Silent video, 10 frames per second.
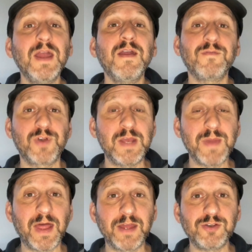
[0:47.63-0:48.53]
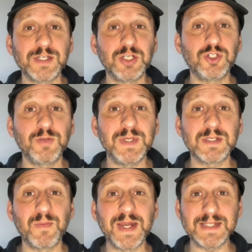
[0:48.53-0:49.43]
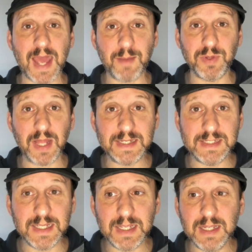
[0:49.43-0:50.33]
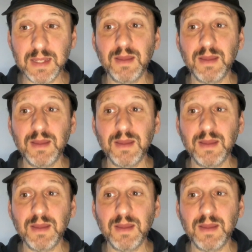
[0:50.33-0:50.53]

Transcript: For an email address it should be somebody's Apple ID.